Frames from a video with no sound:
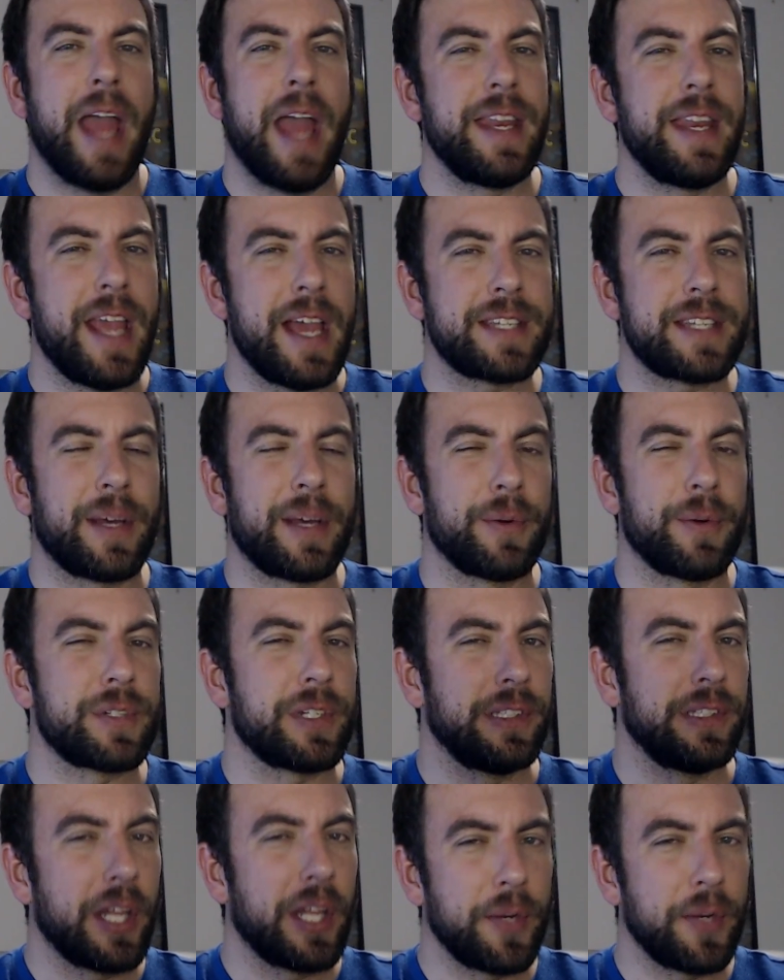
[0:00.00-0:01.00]
And yes, that
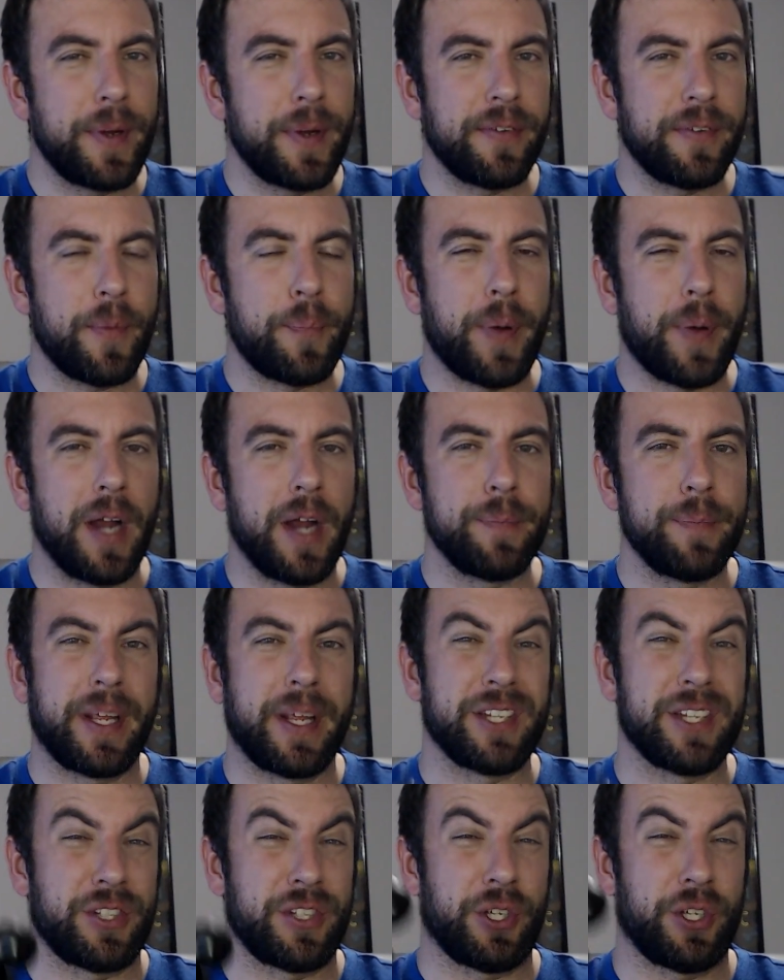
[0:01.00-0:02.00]
was a little bit of a pun
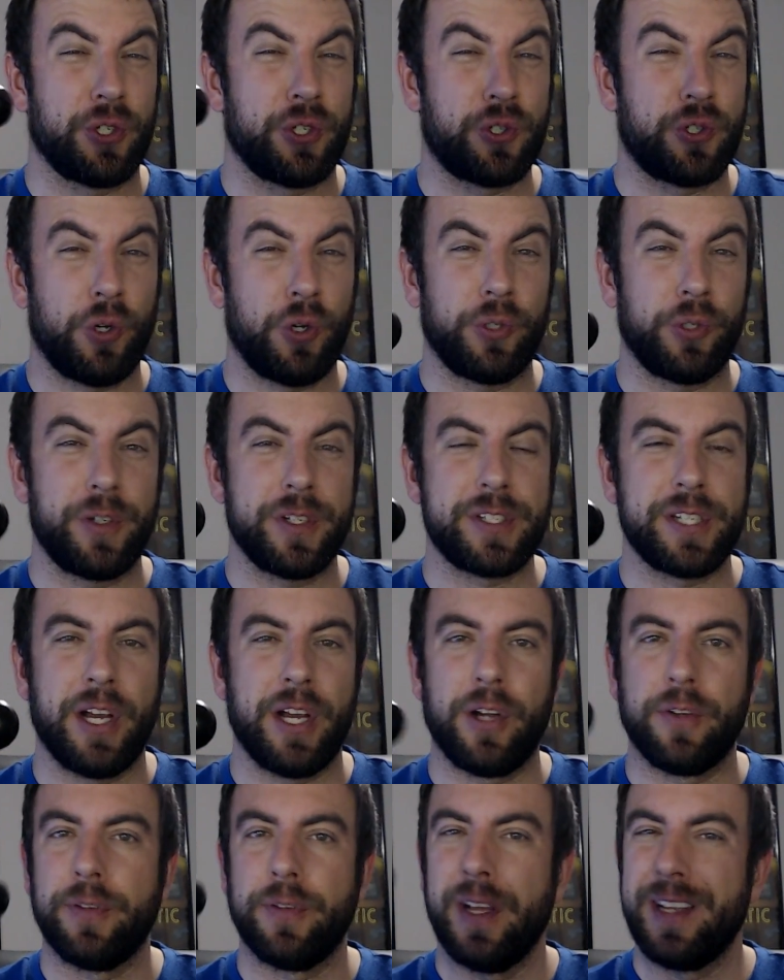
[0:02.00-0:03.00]
because the controller
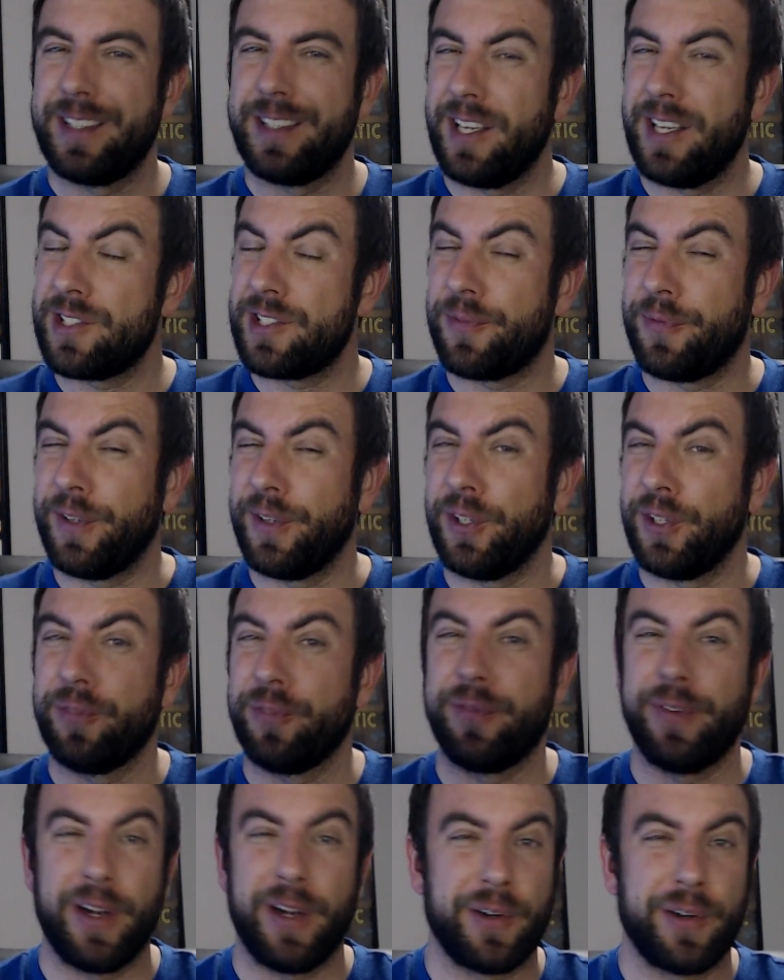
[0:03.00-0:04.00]
itself does
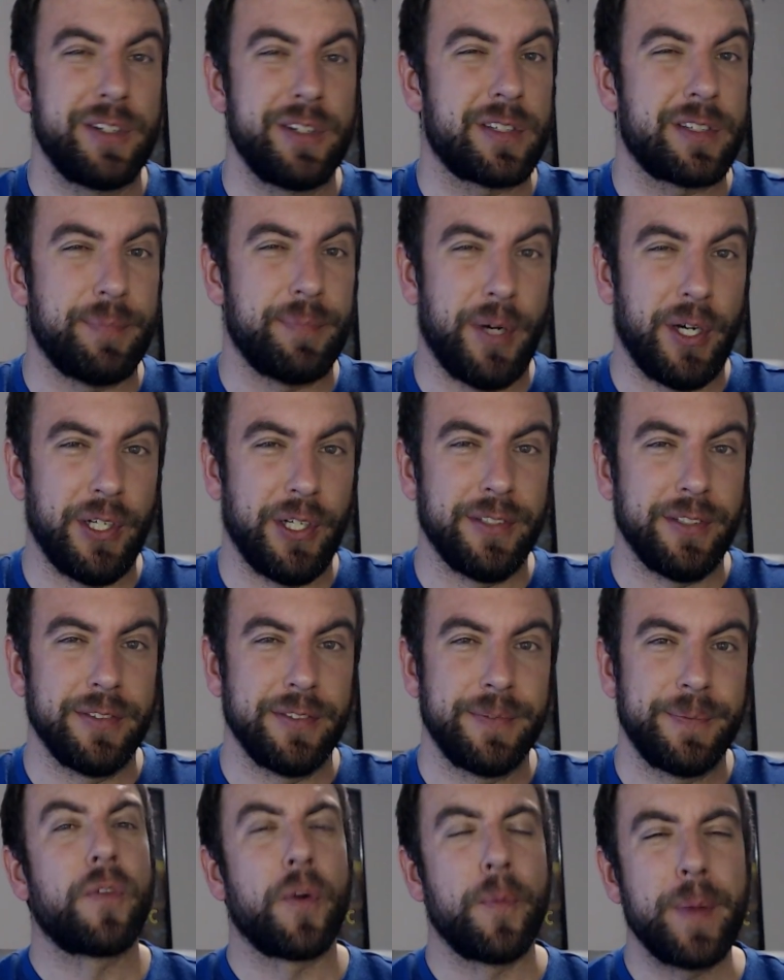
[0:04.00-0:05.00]
feel very small.
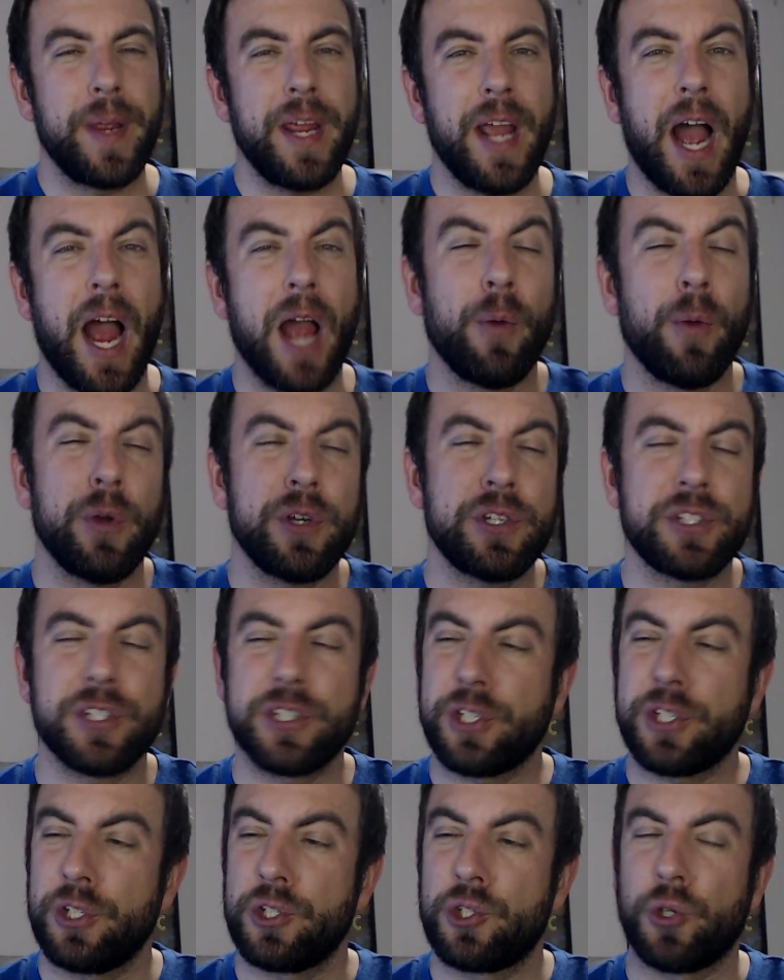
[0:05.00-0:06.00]
For me, I wish
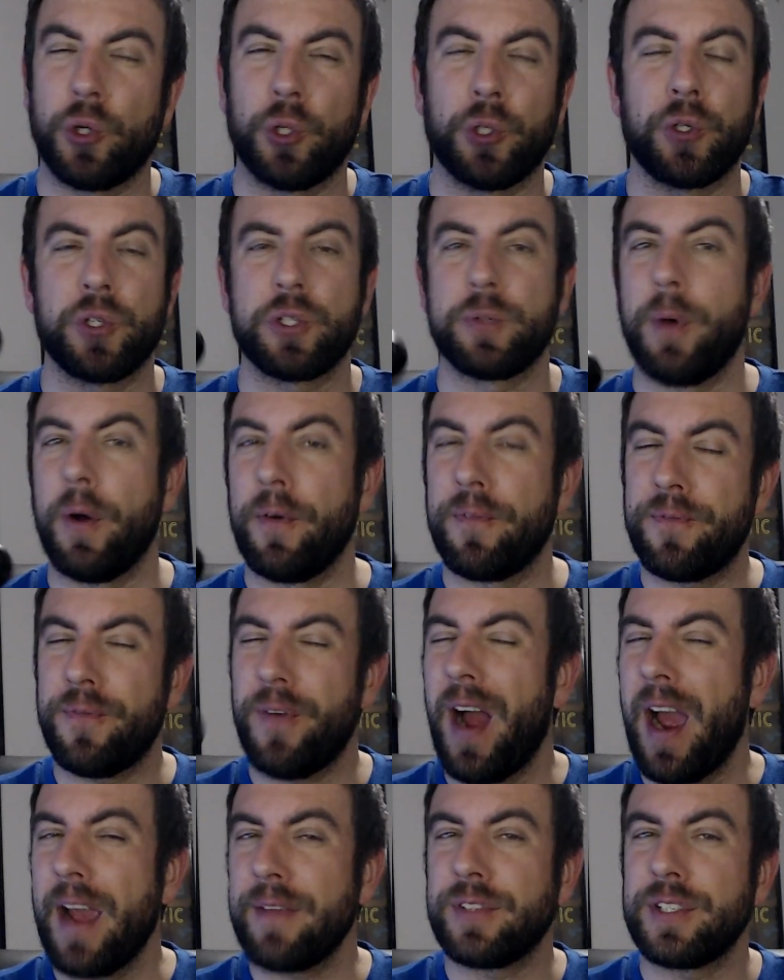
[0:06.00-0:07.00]
this controller was about
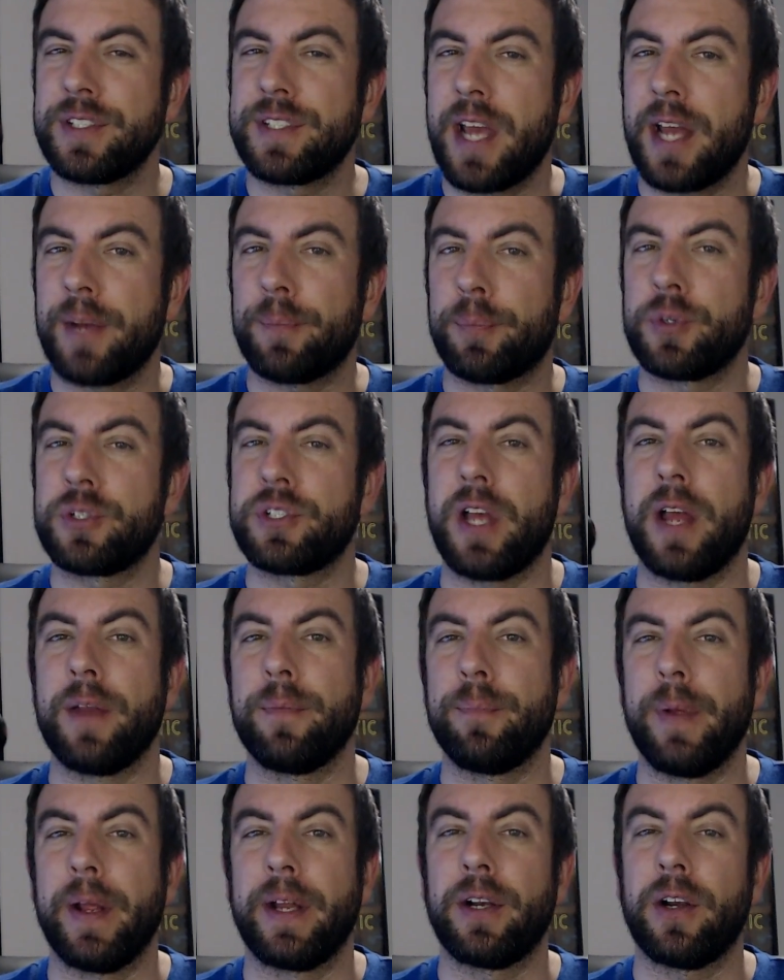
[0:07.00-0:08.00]
5 to
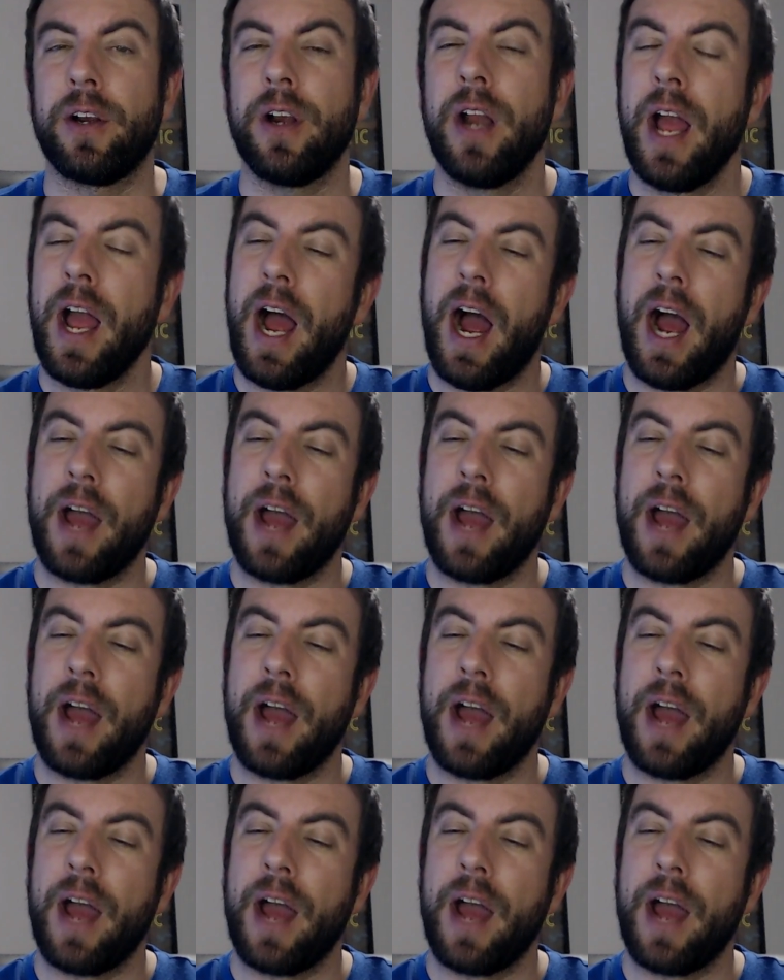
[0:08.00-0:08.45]
10% bigger.